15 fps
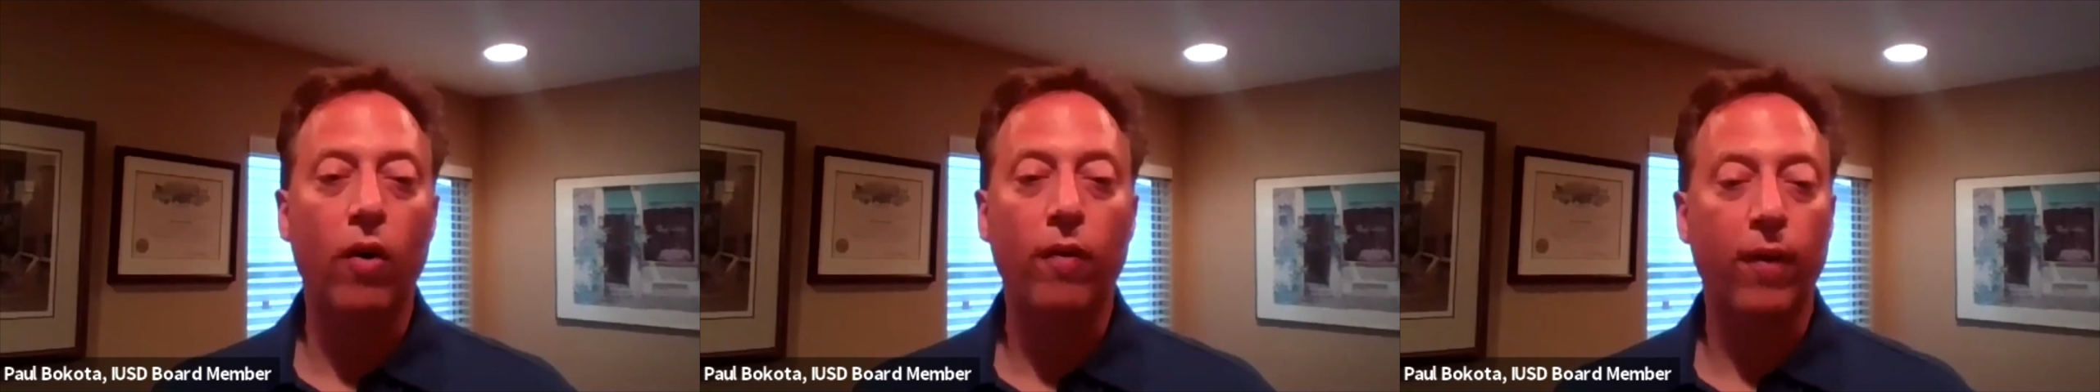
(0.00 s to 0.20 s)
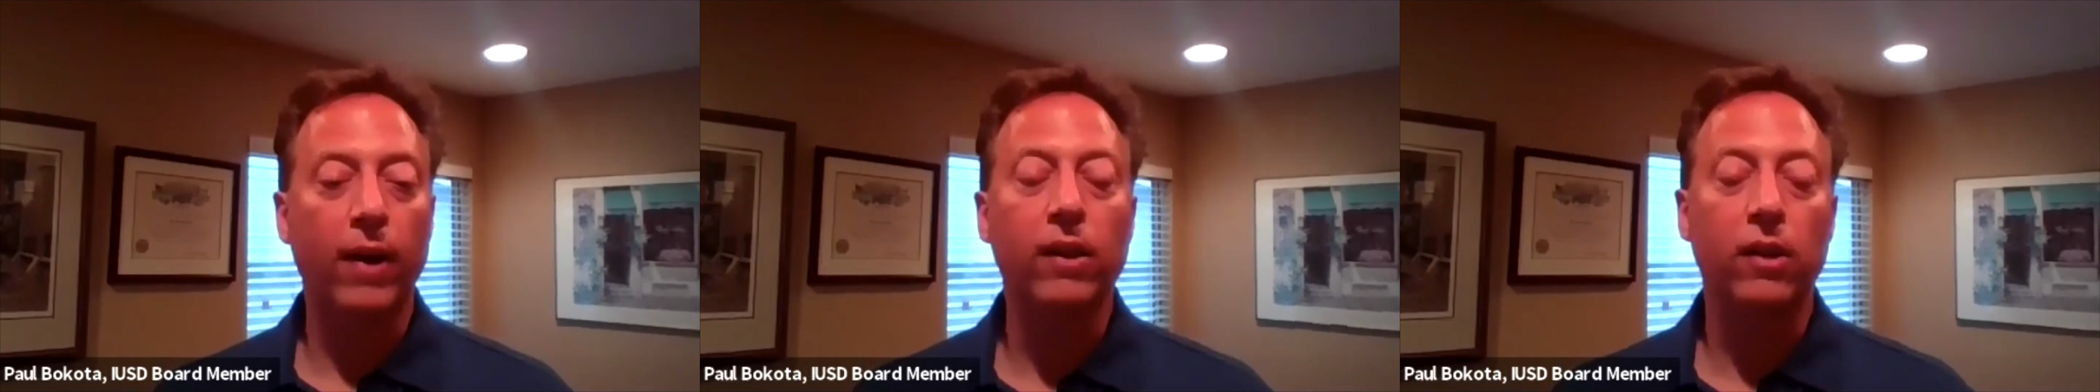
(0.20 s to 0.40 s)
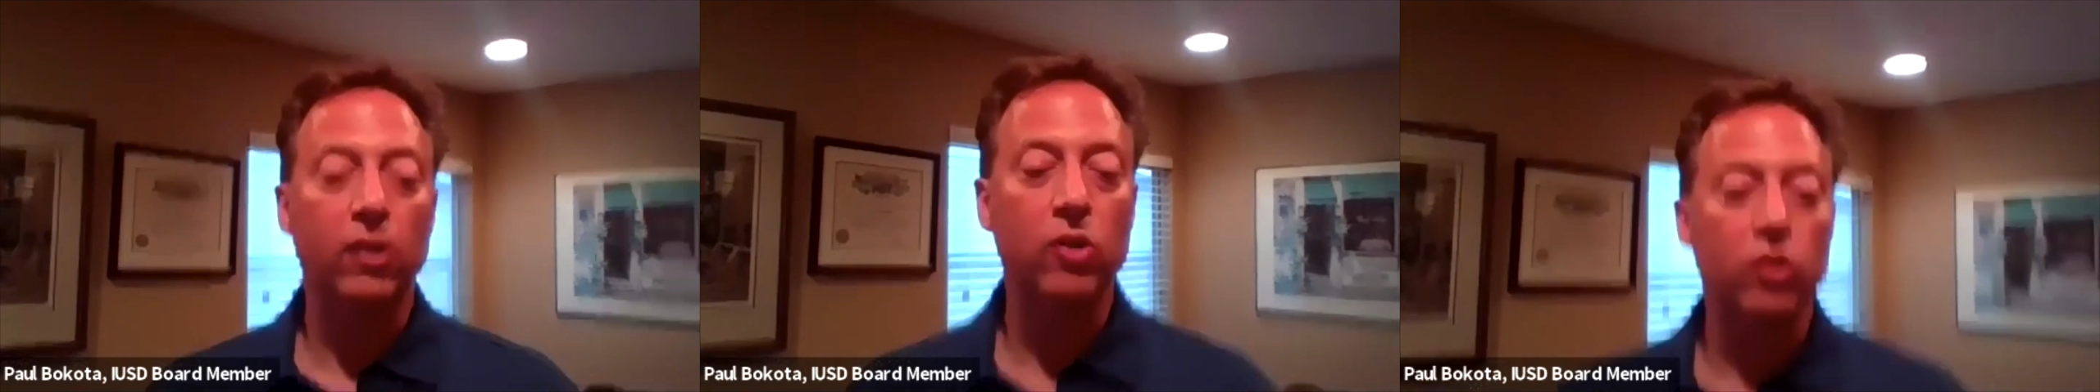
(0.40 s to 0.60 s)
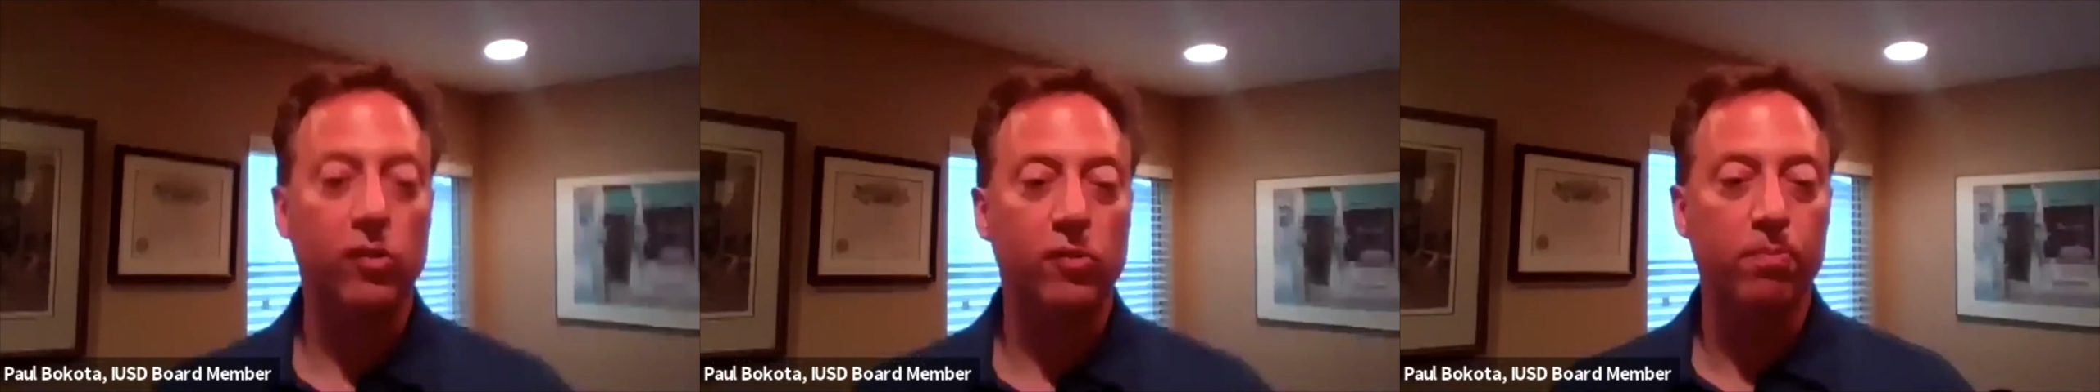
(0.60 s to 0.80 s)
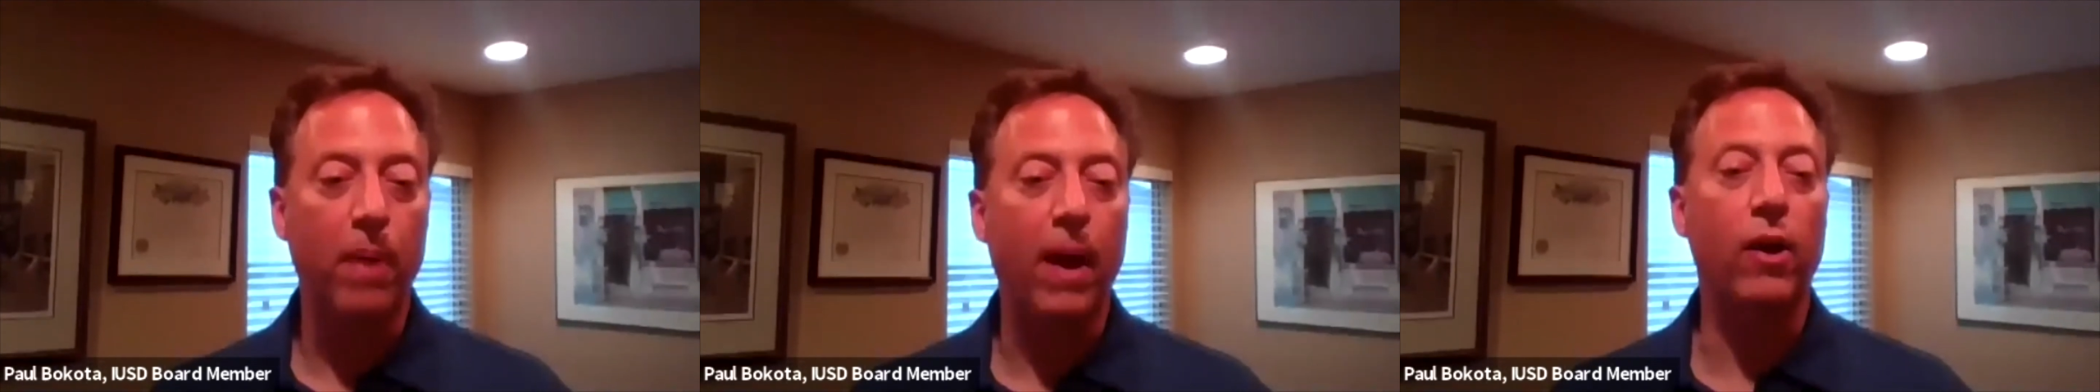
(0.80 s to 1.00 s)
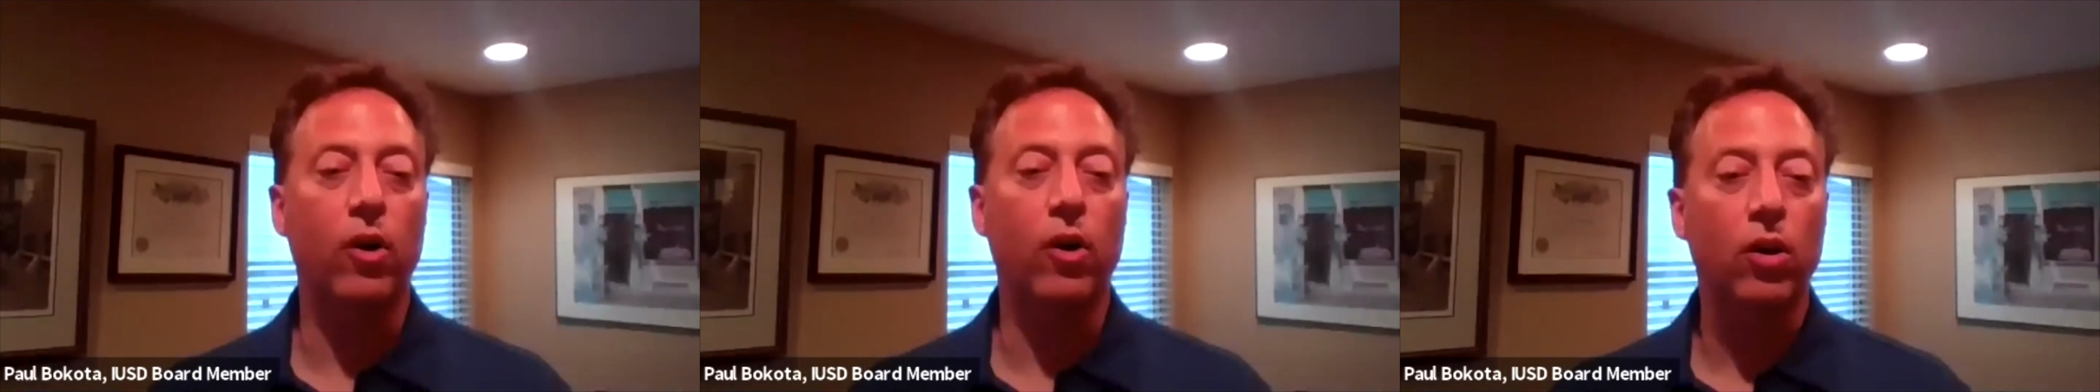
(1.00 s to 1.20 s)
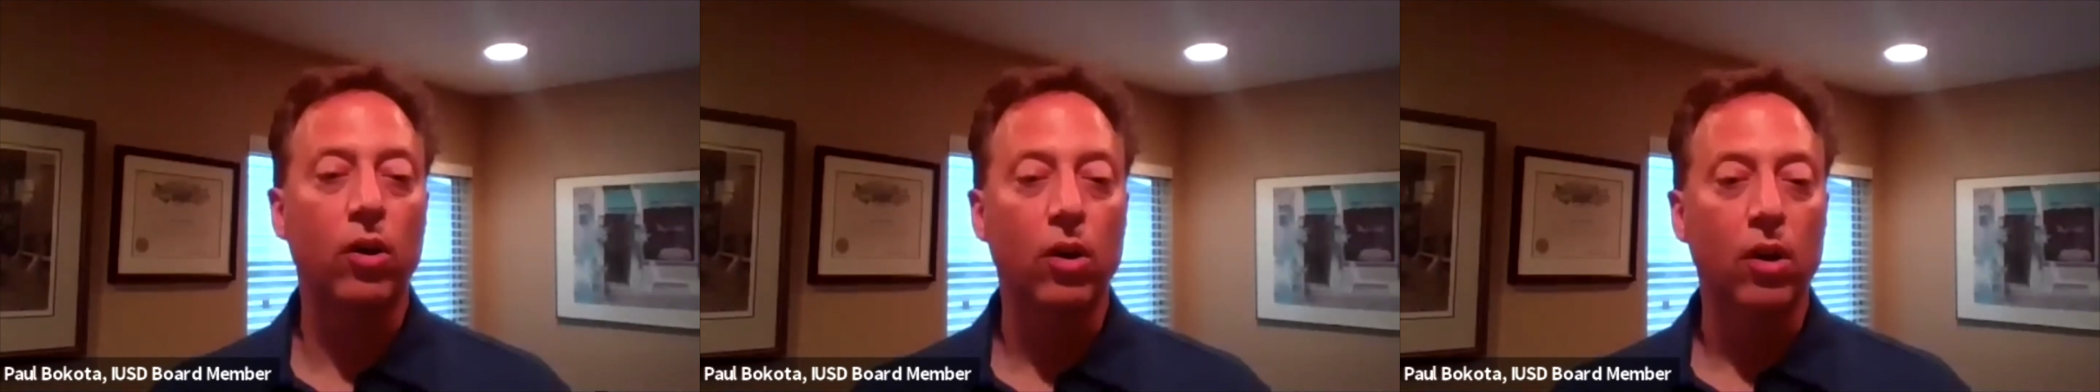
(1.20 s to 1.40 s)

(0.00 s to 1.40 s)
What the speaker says: frankly, just better